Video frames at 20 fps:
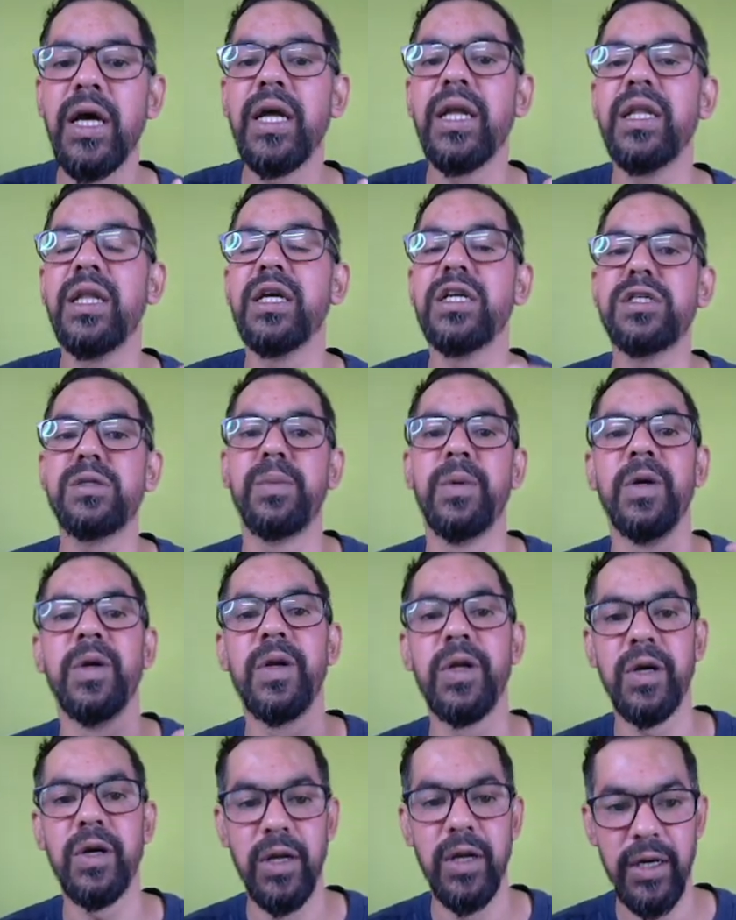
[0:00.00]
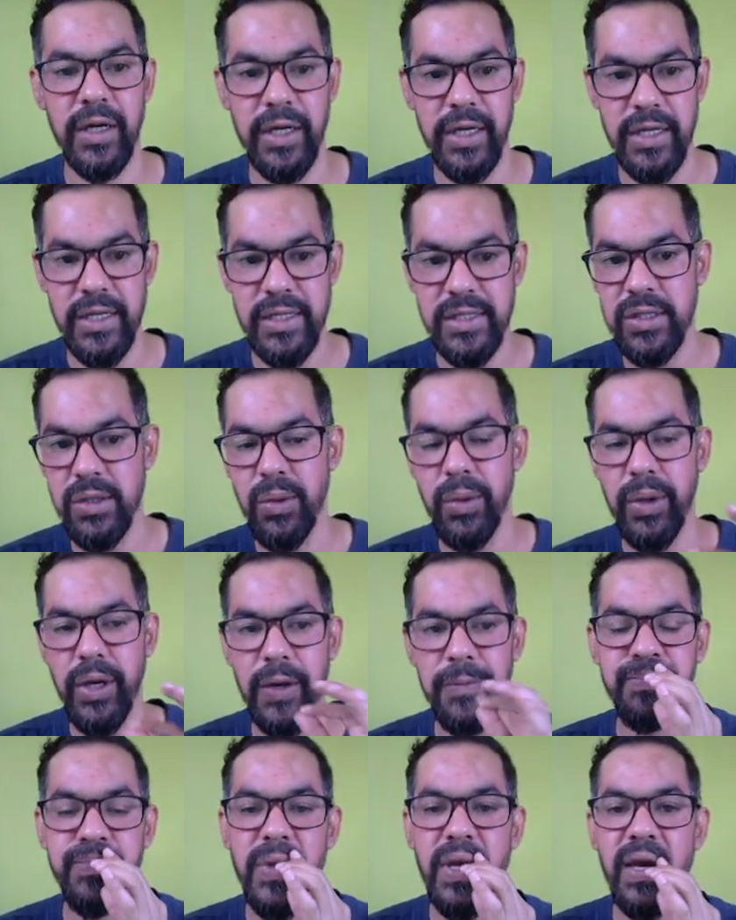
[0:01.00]
in this particular case.
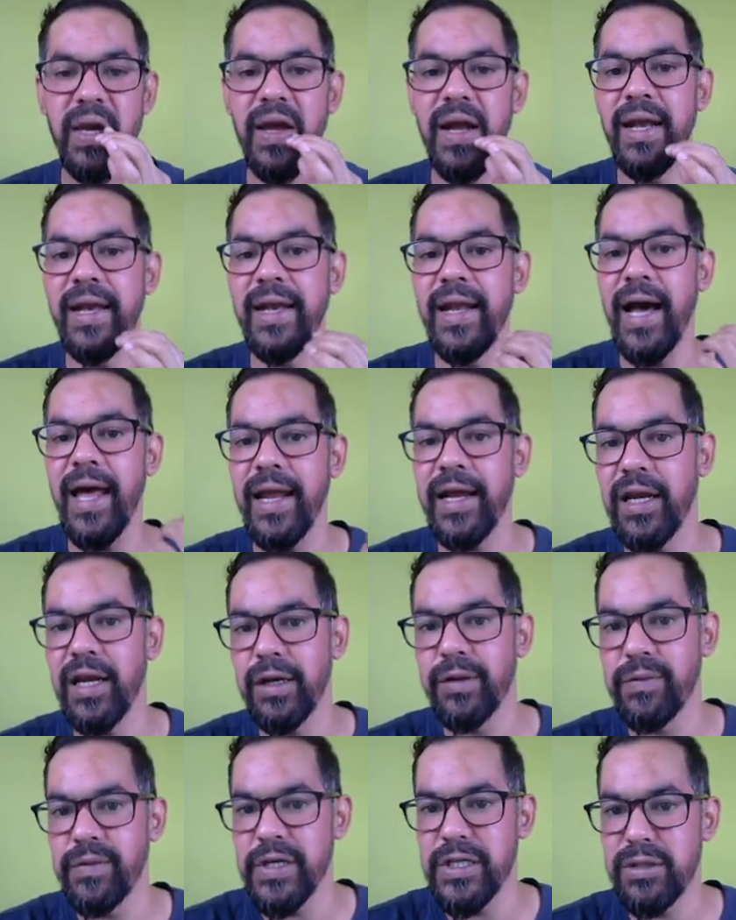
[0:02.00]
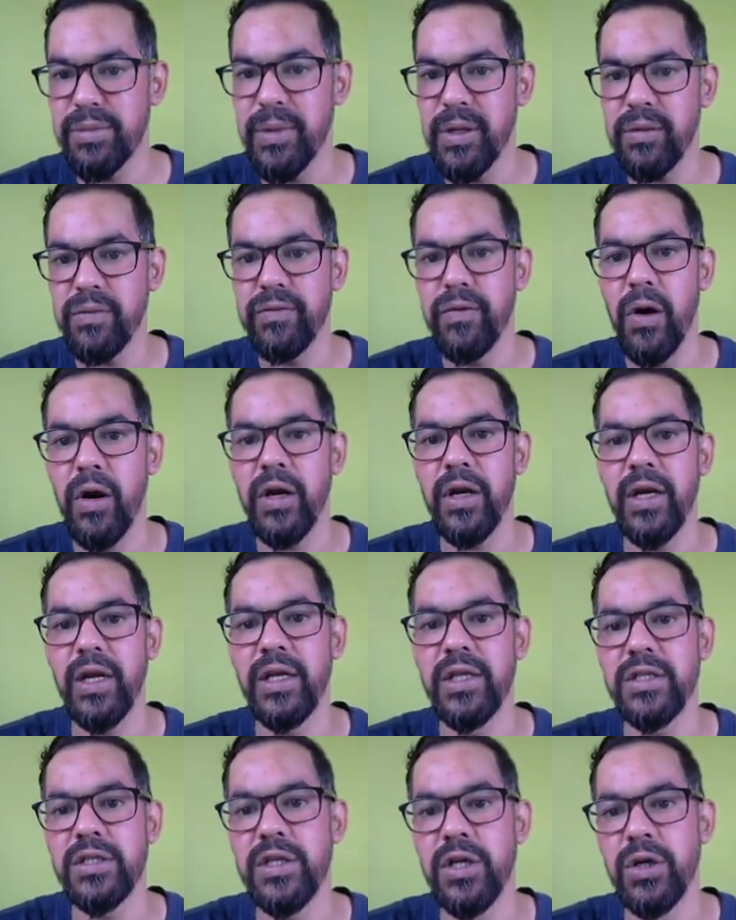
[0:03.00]
Okay, indirect investment, foreign
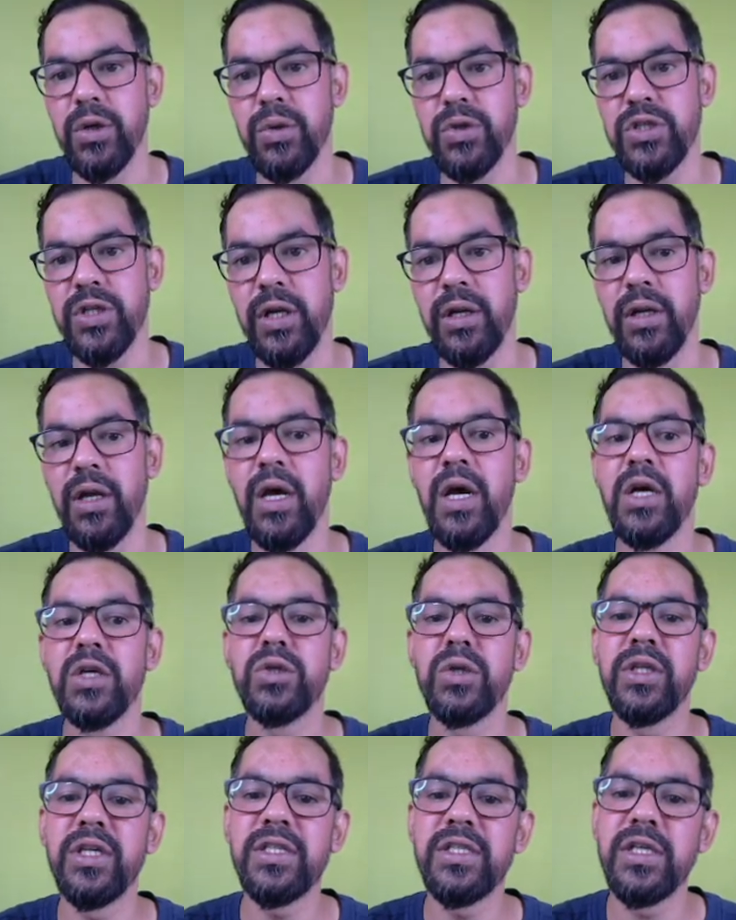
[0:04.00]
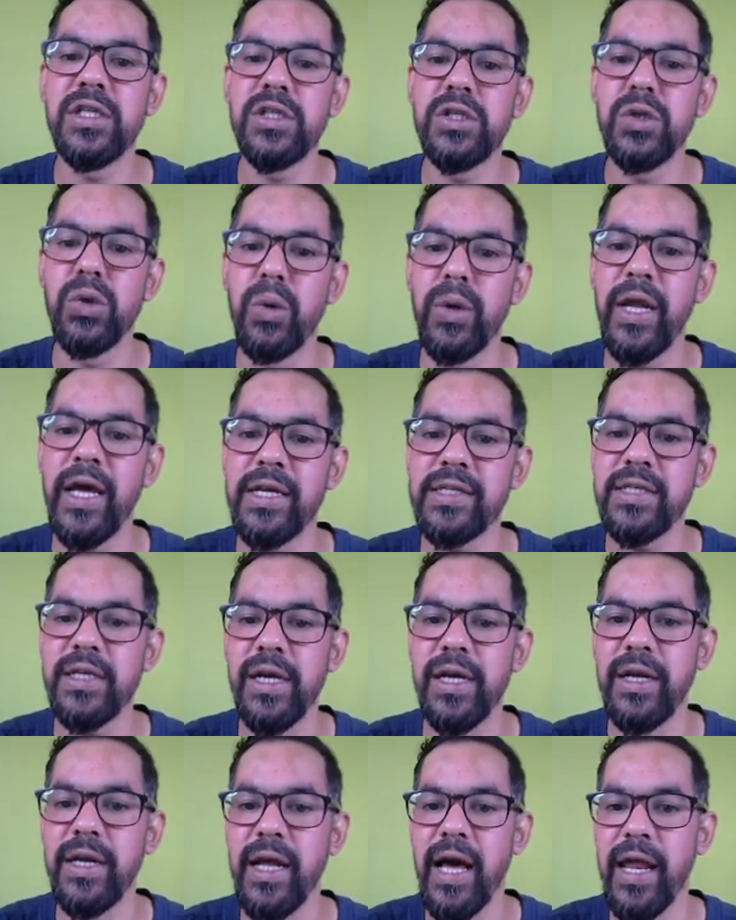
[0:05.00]
institutional. So this is known as
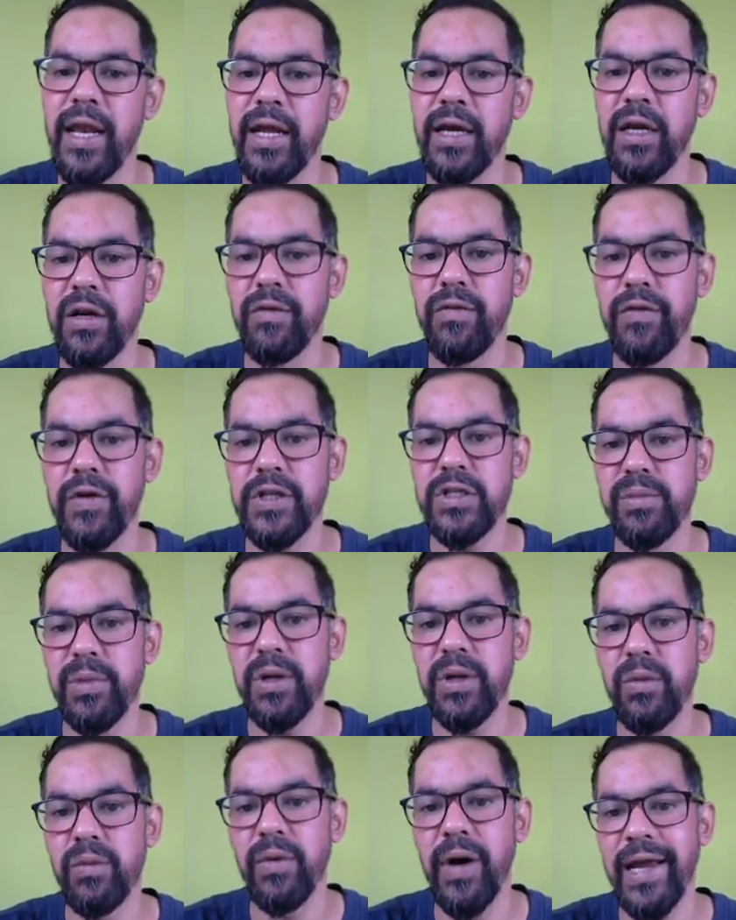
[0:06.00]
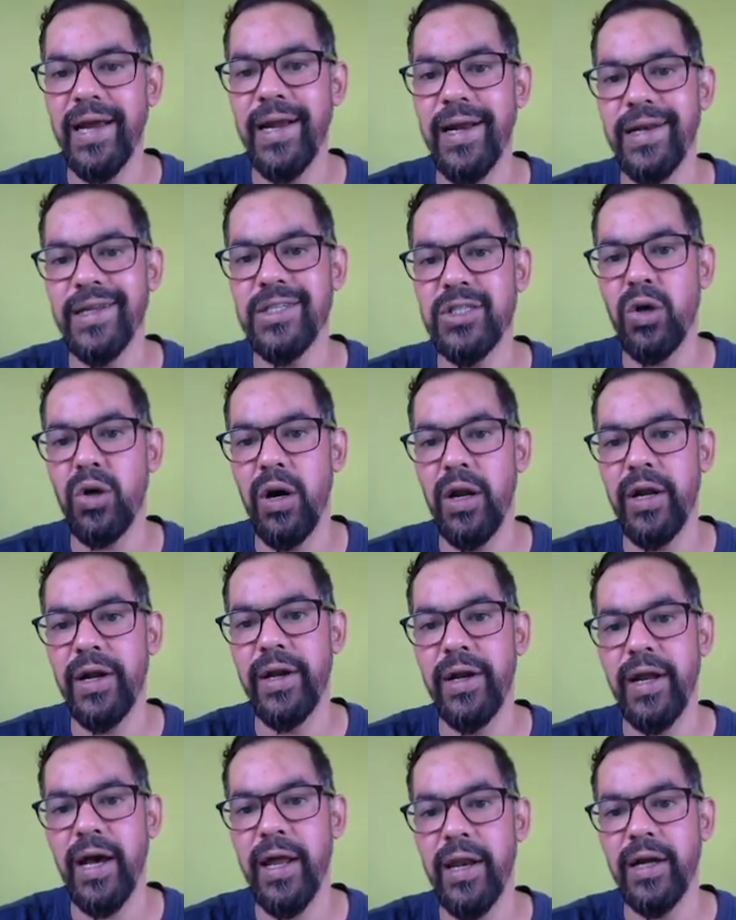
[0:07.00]
indirect investment. Why it is called
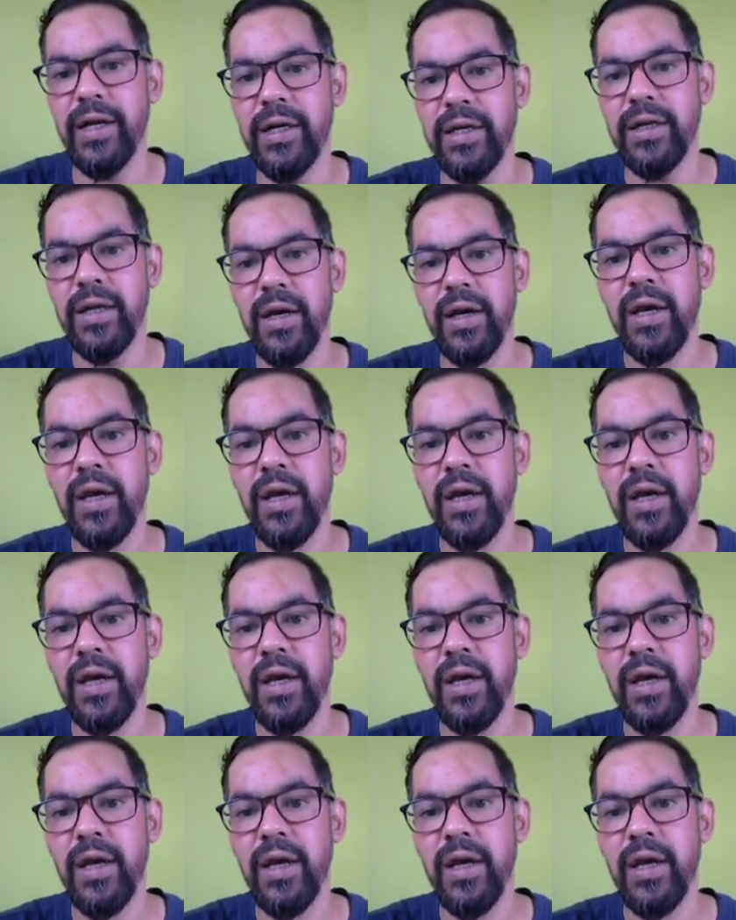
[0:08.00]
indirect?